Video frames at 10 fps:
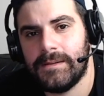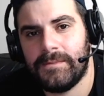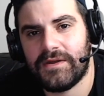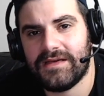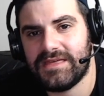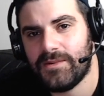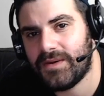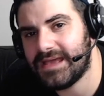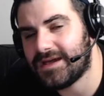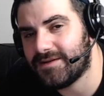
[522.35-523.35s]
But I think
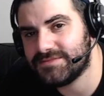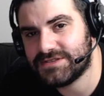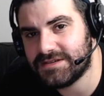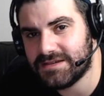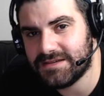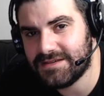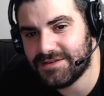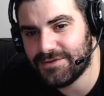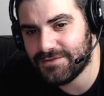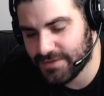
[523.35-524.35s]
when it comes to, you
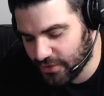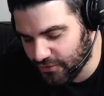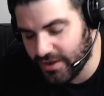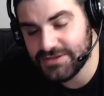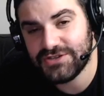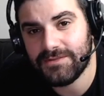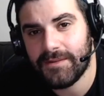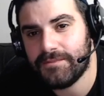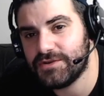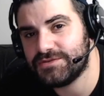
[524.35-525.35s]
know, the crunch and
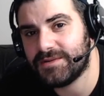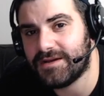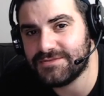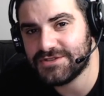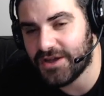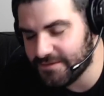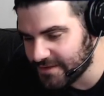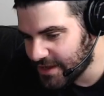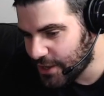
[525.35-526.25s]
when push becomes shove,